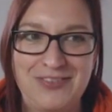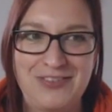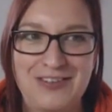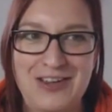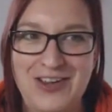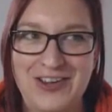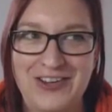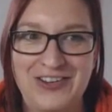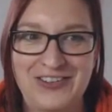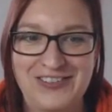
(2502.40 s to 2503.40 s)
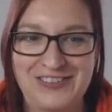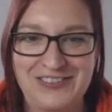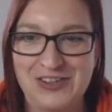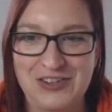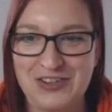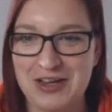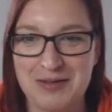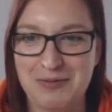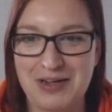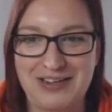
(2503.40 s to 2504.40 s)
No, not that
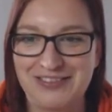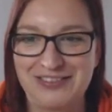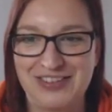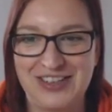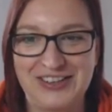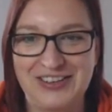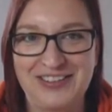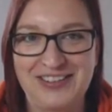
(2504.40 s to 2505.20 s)
I'm aware of, no.